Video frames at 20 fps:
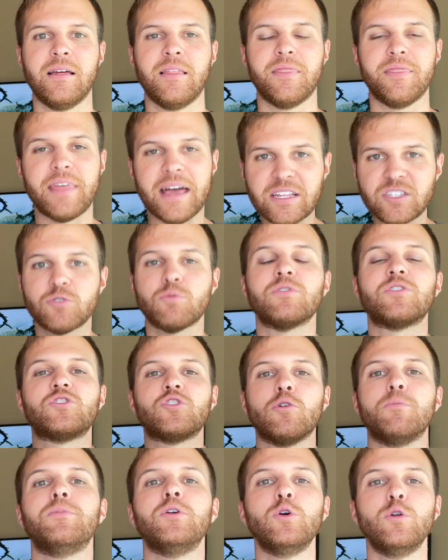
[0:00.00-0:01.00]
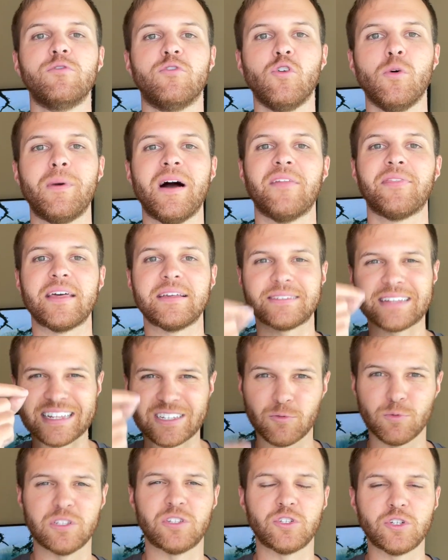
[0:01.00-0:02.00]
That's what's so beautiful about this.
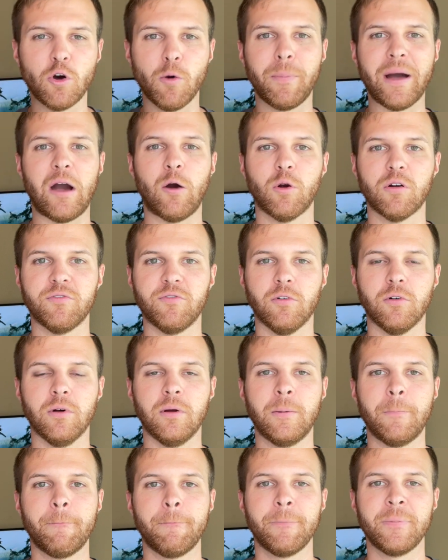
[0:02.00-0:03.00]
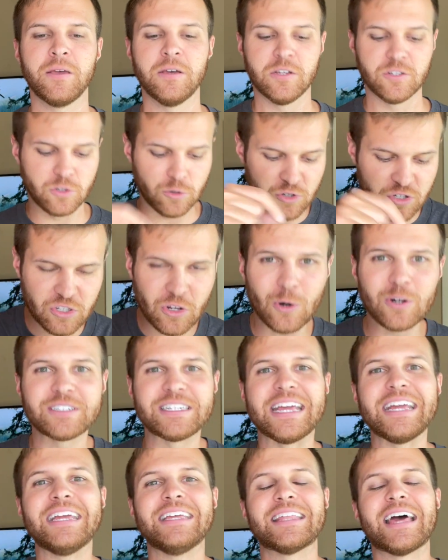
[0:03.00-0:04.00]
That's what's so powerful. So start
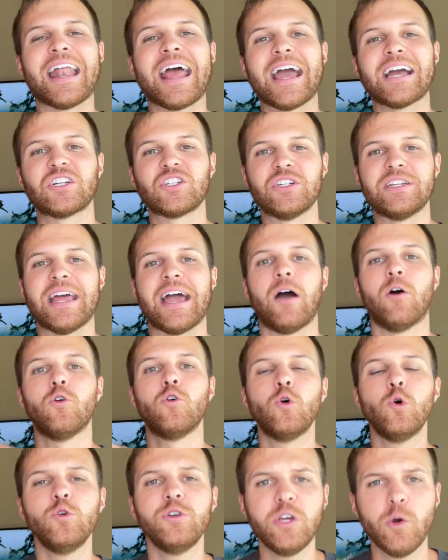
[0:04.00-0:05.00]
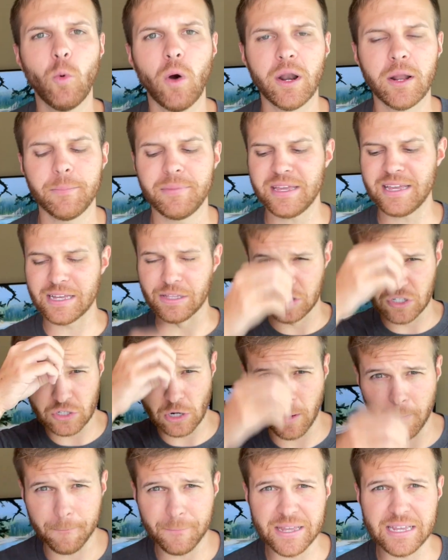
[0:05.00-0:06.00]
taking that action now. Who do you wanna be? And
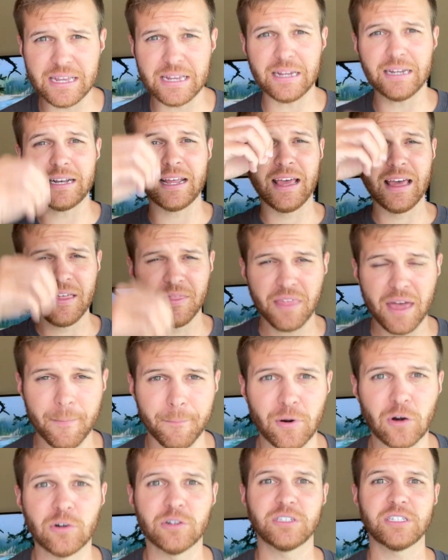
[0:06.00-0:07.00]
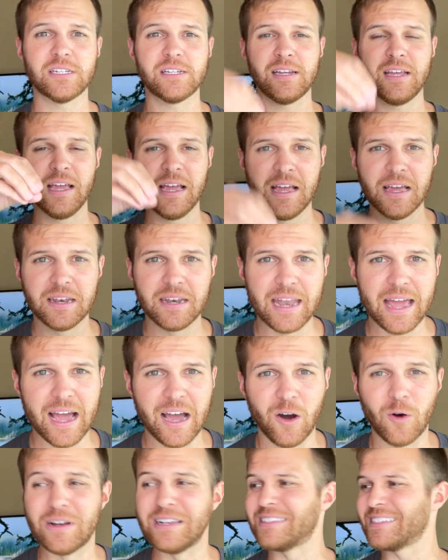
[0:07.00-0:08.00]
start being that person
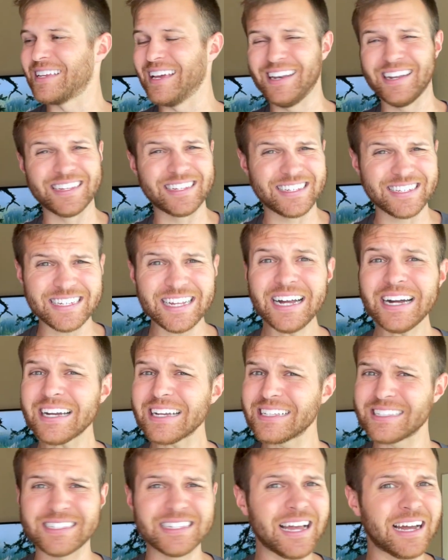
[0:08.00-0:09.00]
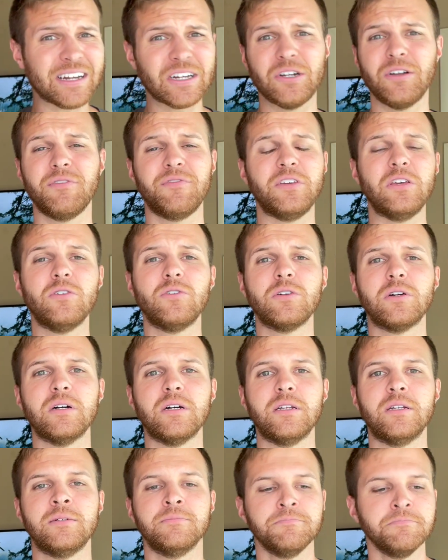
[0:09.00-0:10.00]
now. It's gonna suck. It's not gonna feel
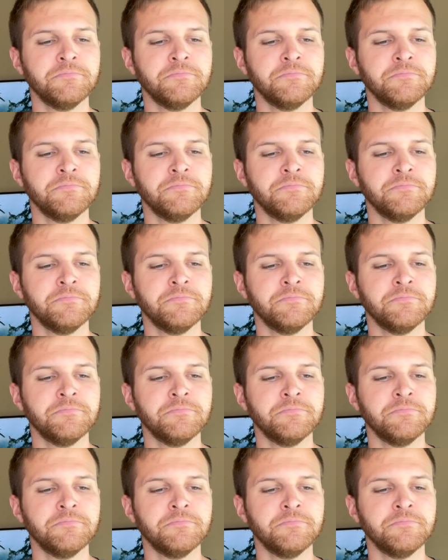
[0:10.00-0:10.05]
good.